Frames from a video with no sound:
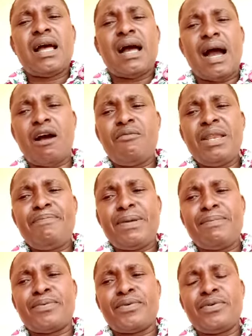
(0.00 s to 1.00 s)
How many
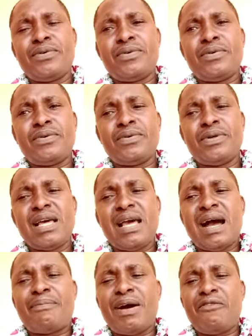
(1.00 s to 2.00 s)
people,
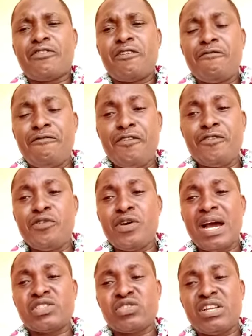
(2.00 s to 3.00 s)
apart from few, who
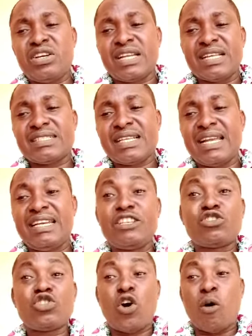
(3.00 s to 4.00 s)
actually understand
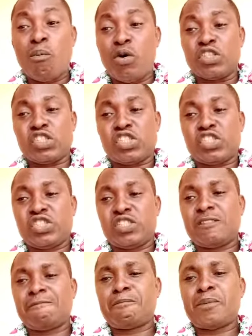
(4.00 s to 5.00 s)
little or much
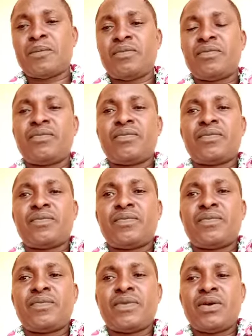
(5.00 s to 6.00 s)

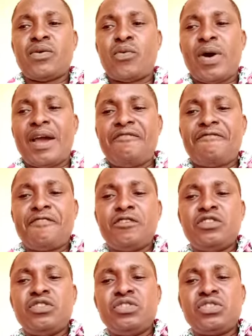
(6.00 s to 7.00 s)
why
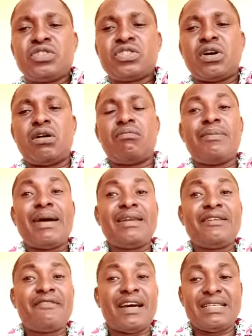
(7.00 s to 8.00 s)
phones or mobile
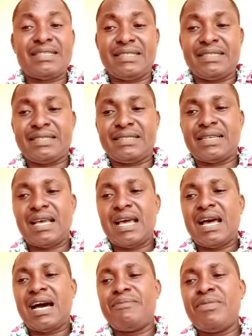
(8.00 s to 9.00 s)
devices
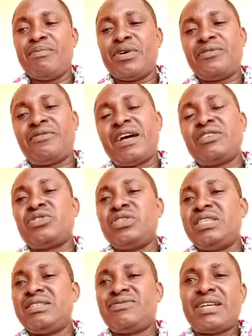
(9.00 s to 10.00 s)
have been modified to
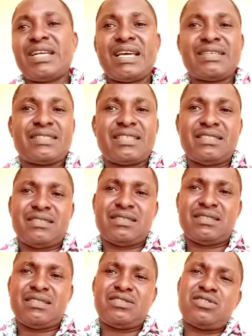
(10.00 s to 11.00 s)
this very extent?
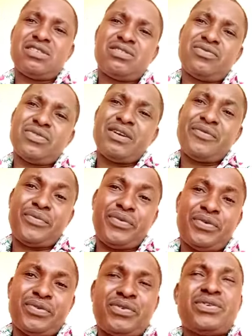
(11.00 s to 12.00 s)
Just very
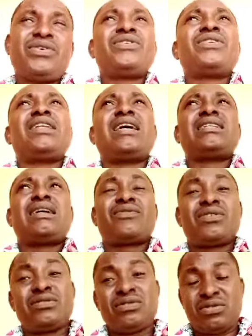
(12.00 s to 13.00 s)
few that have
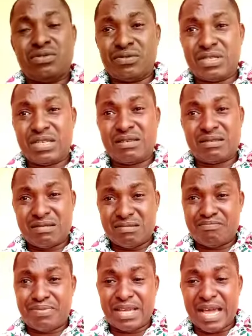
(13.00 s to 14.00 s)
come to really
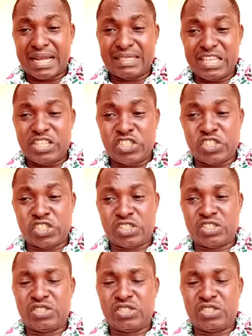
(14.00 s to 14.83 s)
pay attention